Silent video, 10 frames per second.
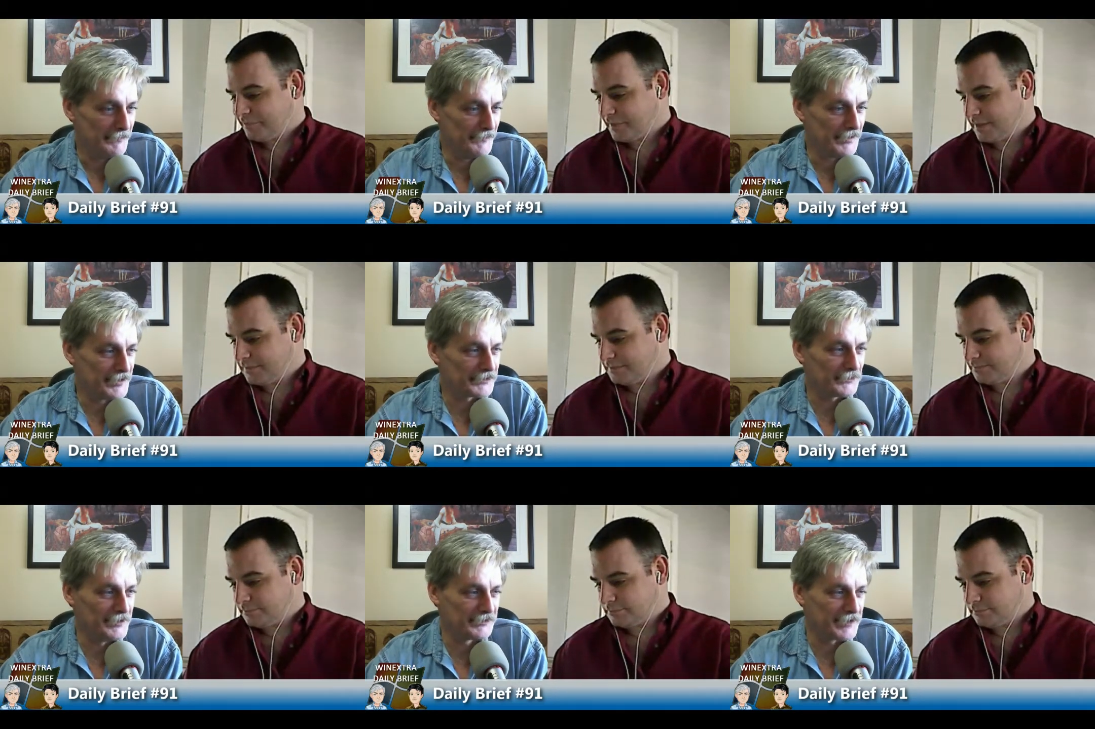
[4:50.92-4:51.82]
Speaker 1: This one
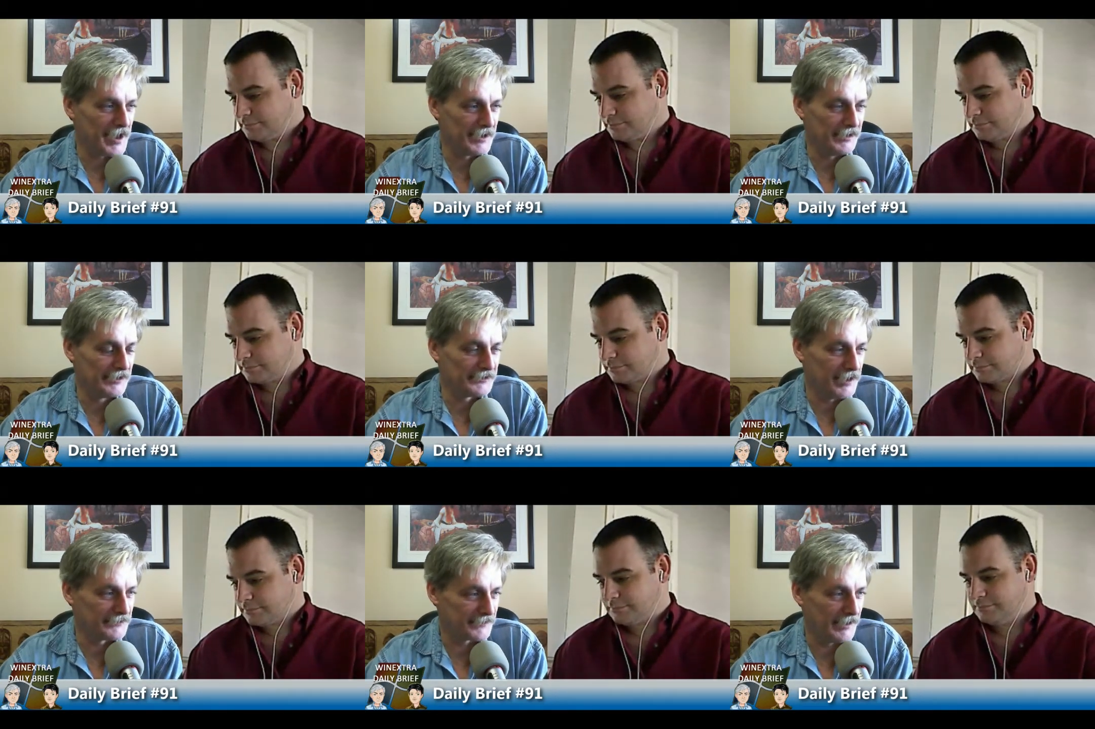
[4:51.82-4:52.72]
kind of irritates the
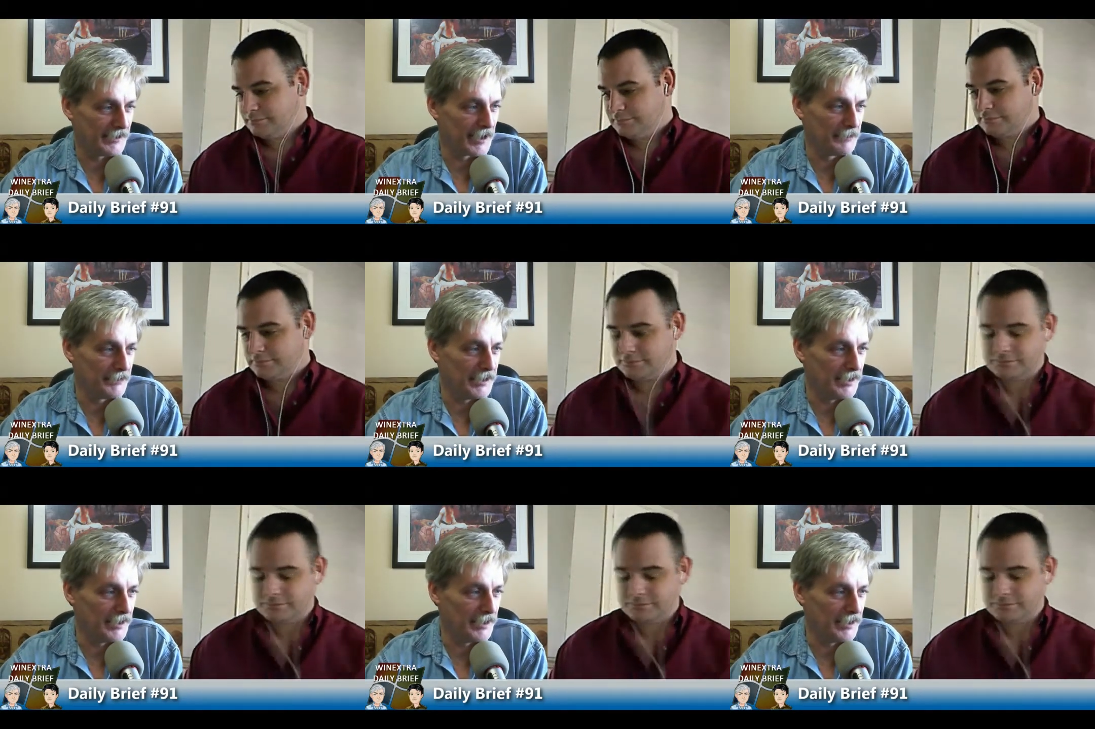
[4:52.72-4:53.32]
hell out of me.